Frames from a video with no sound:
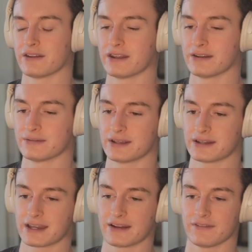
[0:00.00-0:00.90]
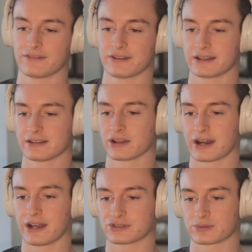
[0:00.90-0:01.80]
and, and kind of learn
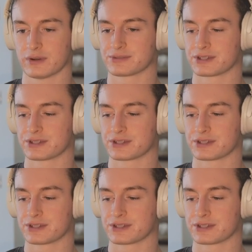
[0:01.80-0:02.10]
how to swim.